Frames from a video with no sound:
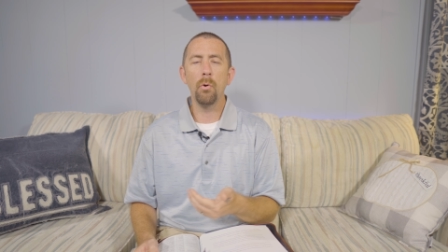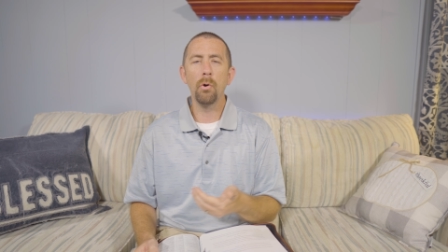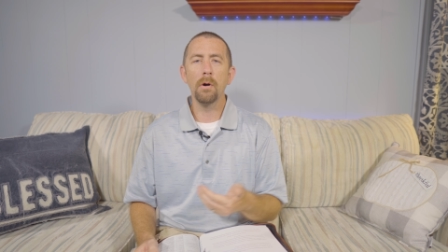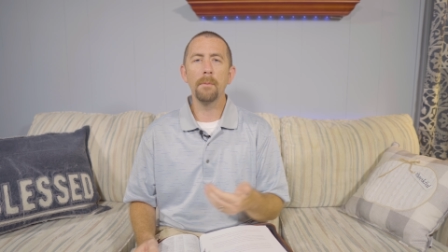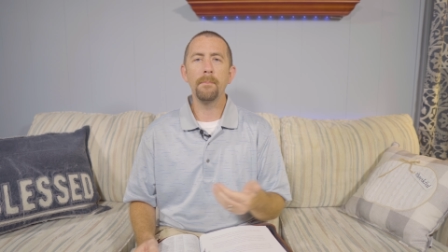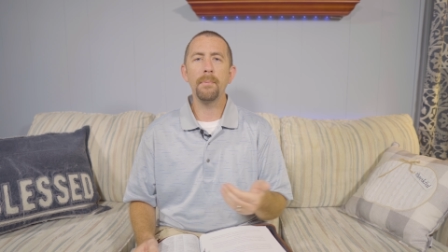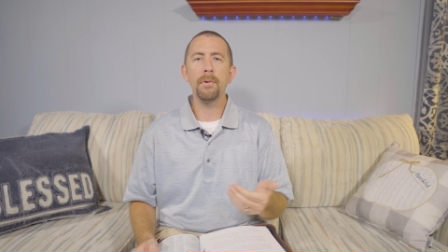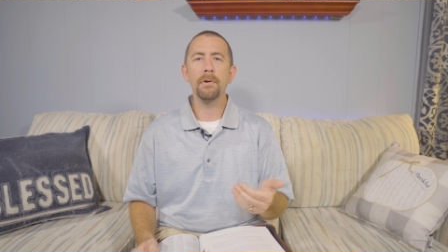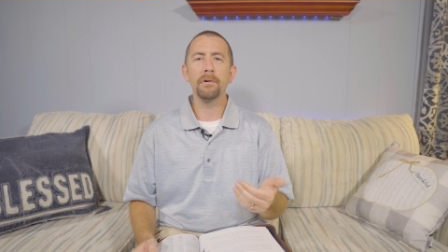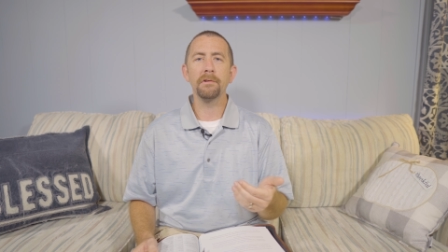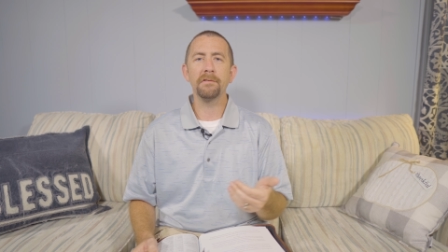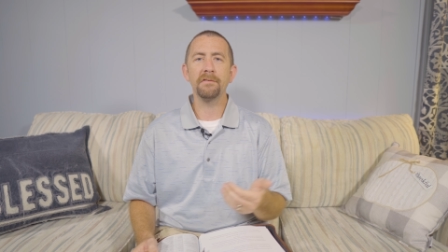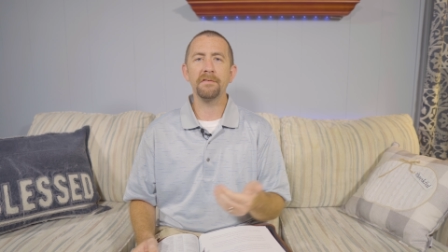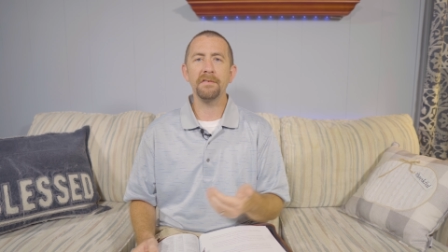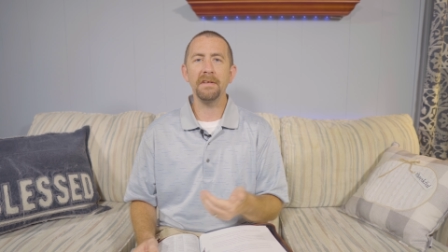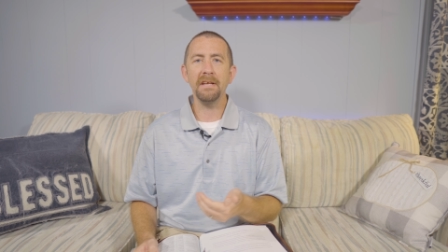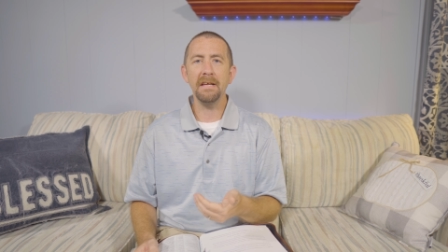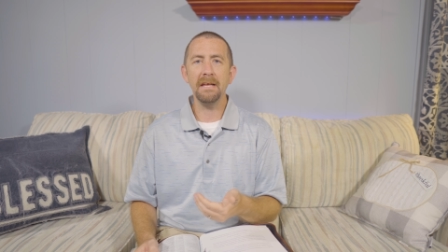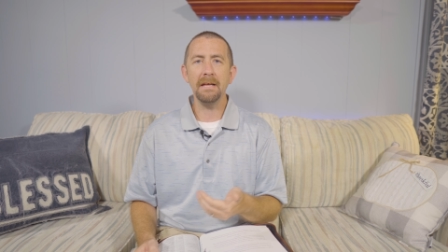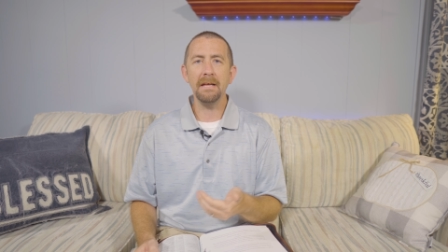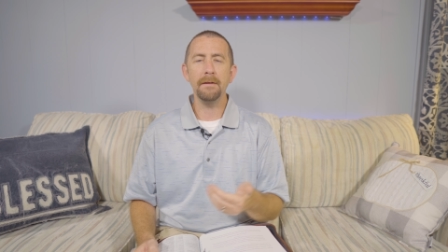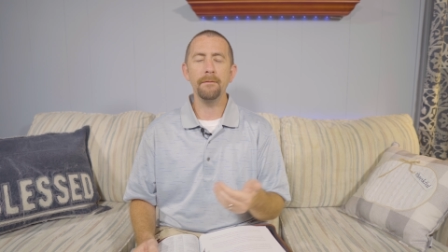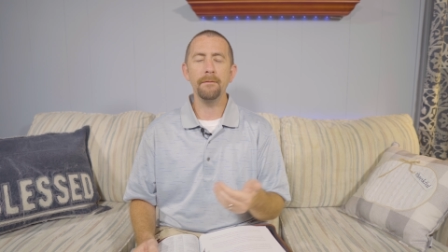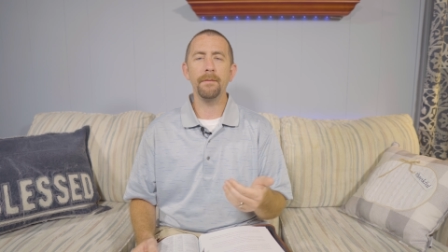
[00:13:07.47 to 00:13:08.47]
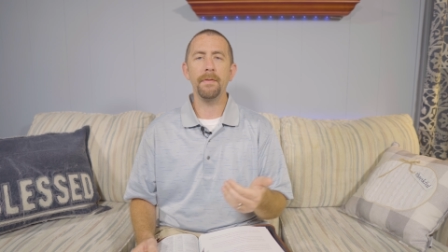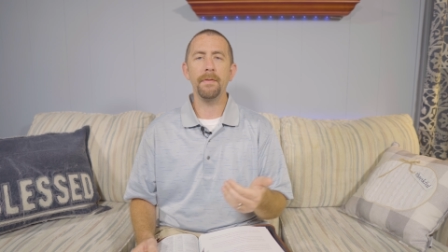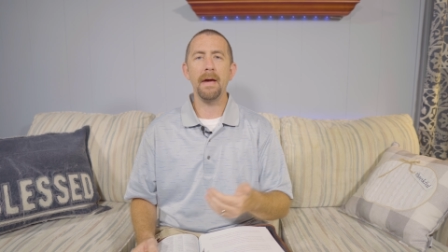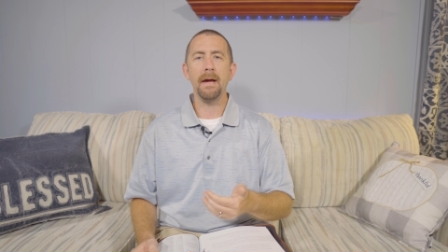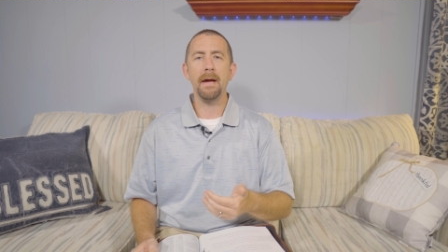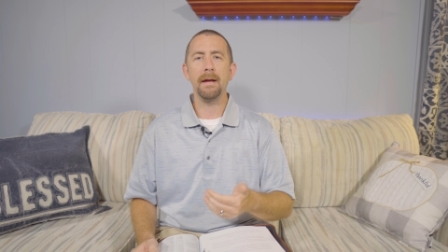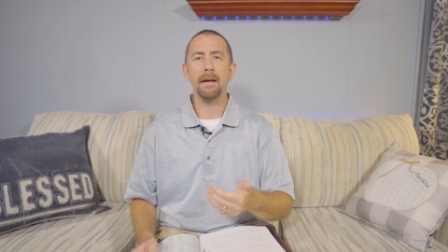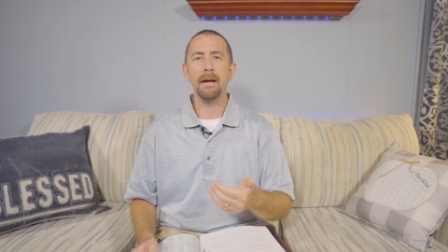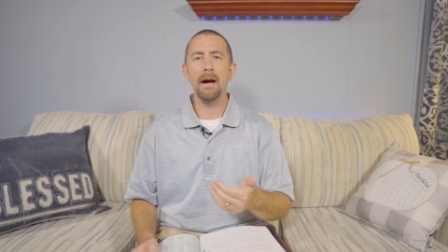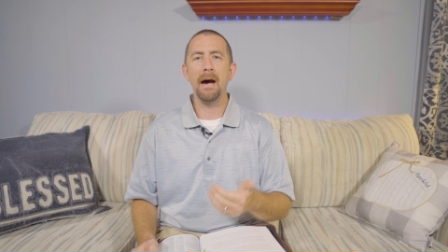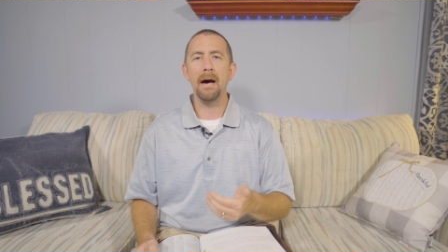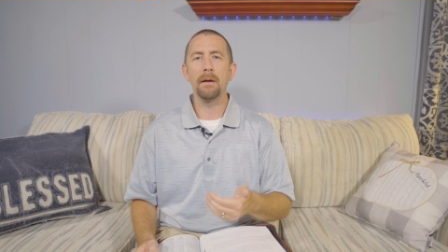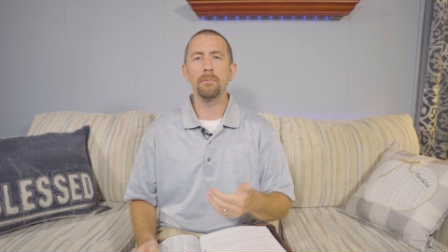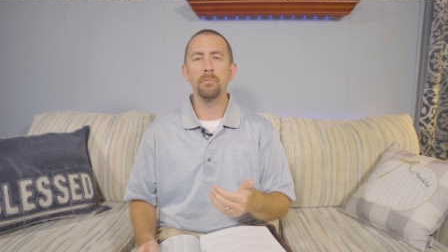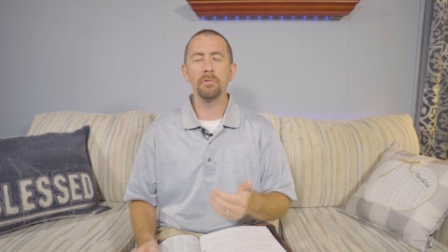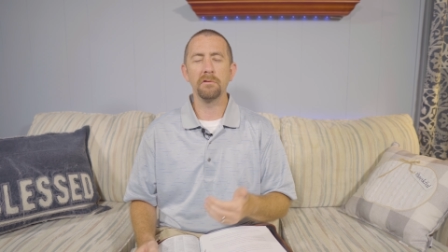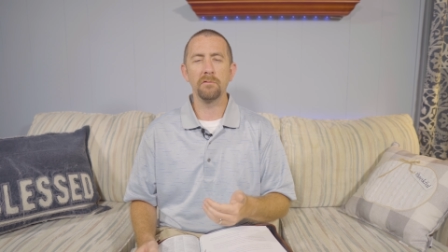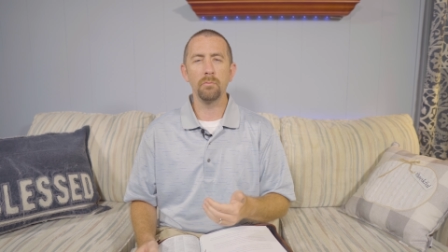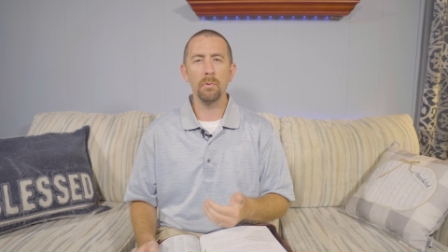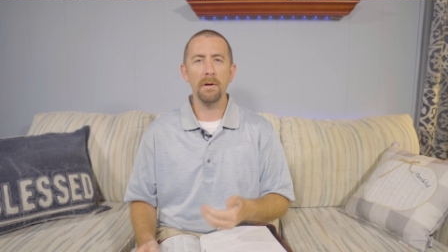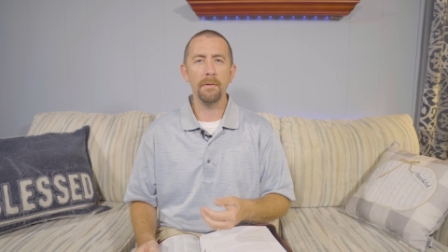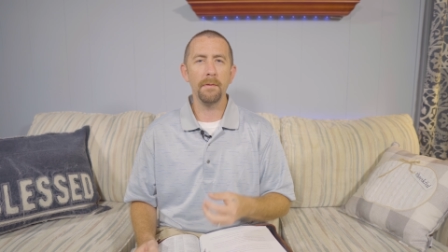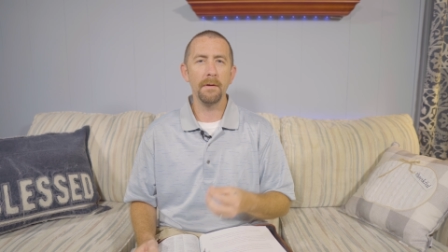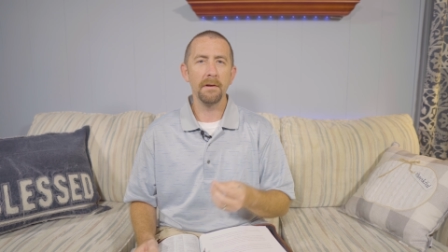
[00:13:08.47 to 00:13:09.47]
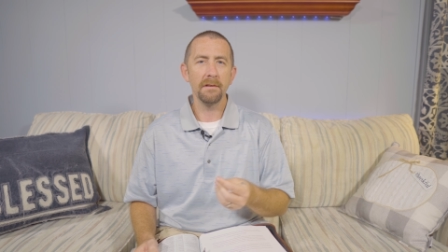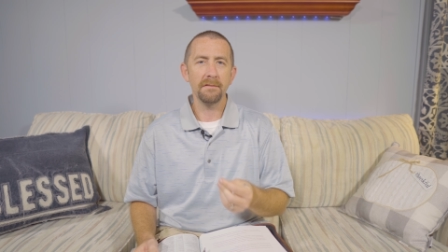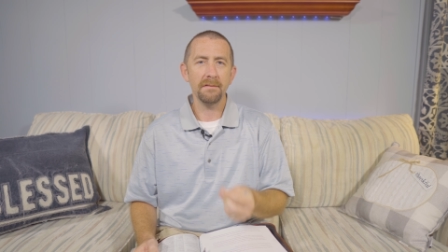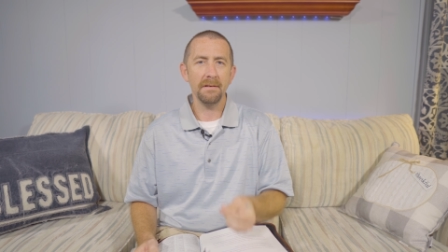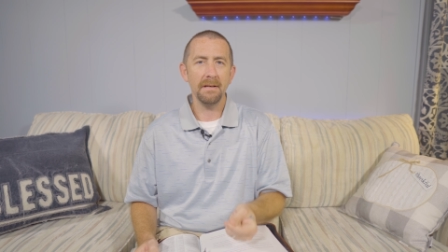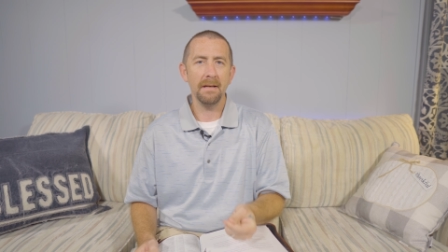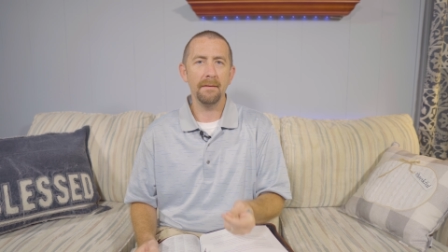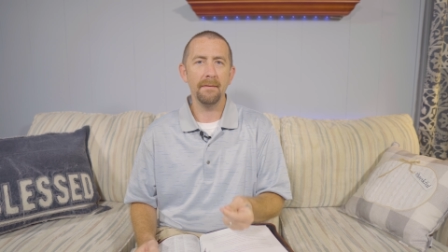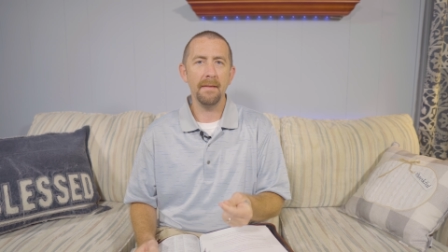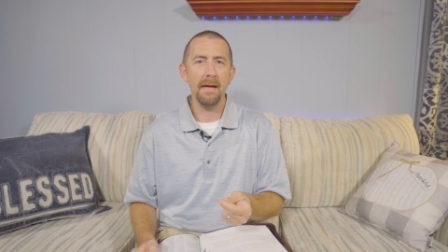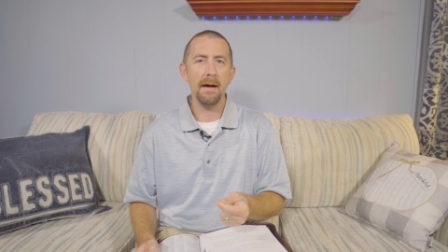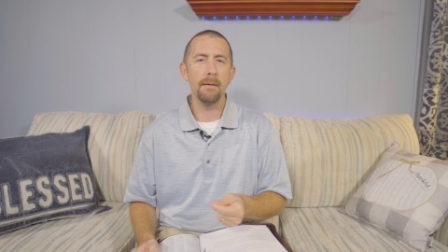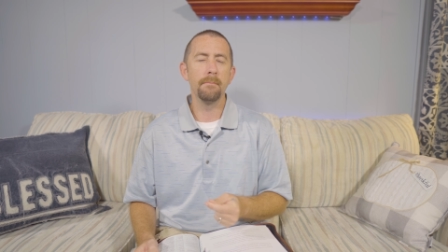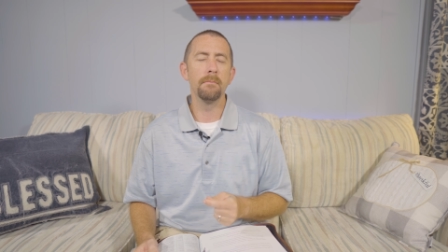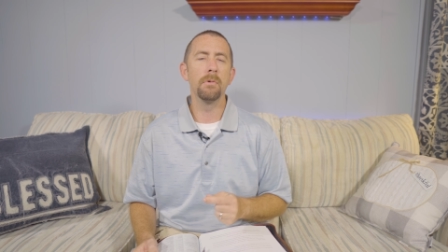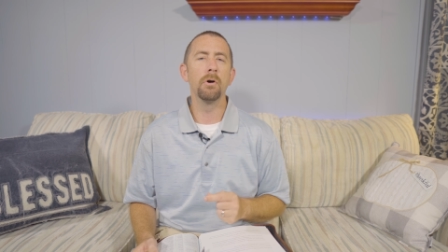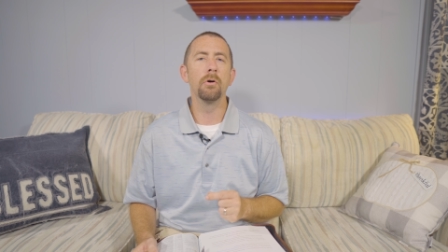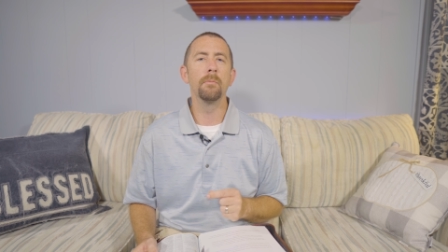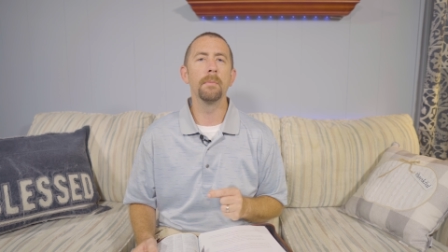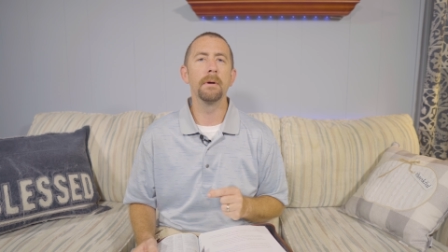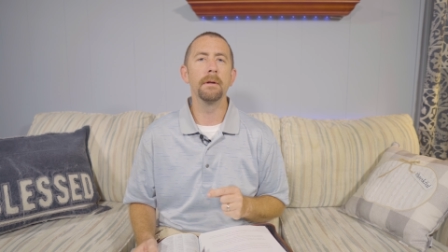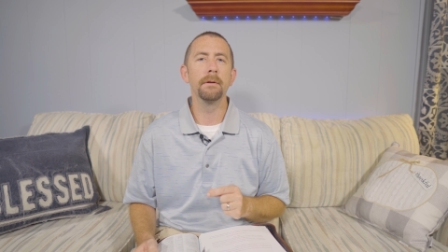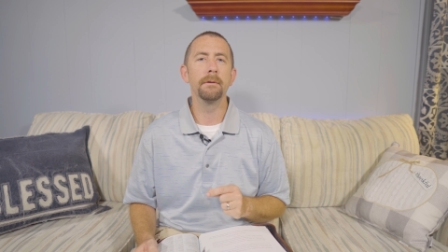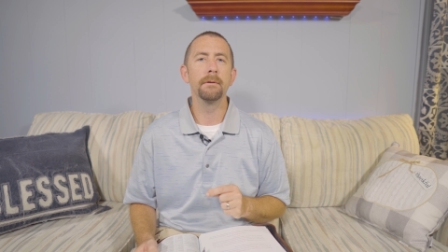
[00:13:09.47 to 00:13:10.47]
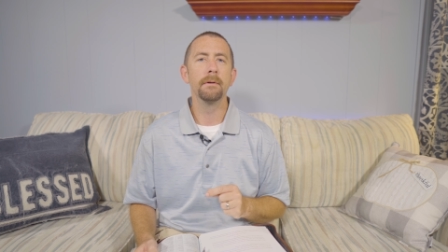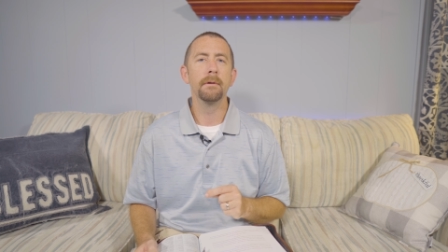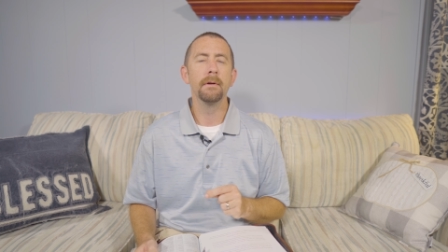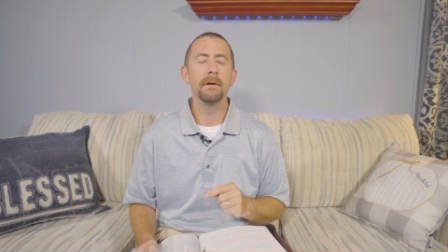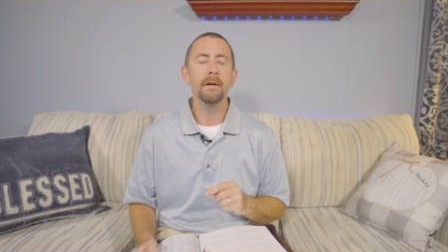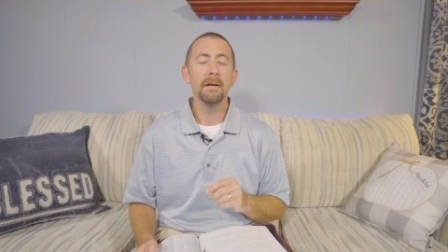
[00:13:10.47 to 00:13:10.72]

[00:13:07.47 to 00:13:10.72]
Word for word: or perceive that God was with us in that moment.